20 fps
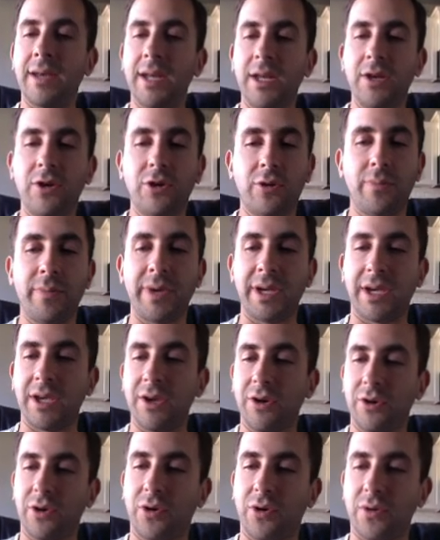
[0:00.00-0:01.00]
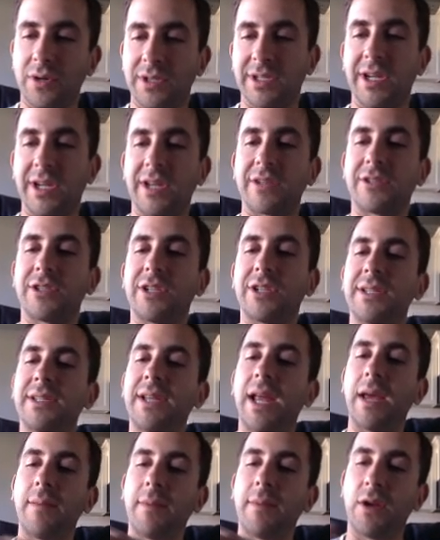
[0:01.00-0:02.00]
Neil McGill Gorsuch, his
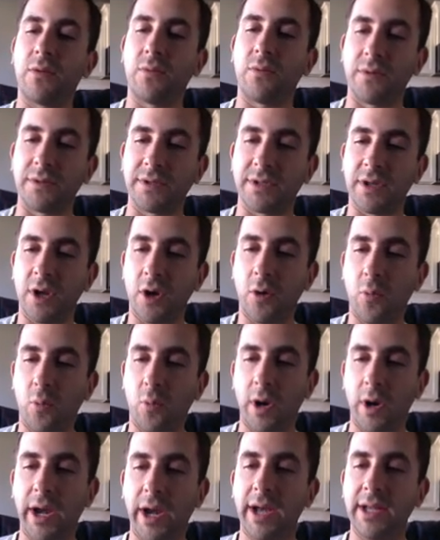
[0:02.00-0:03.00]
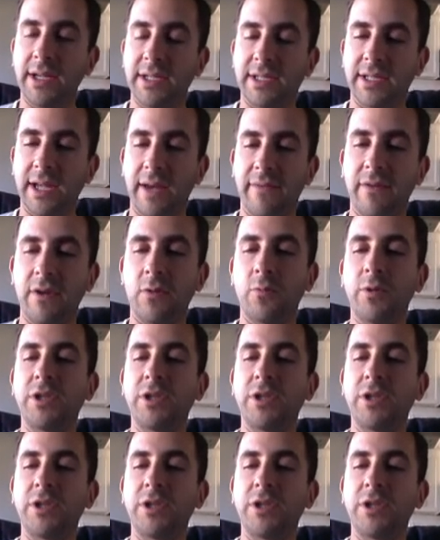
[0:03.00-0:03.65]
name equals 187.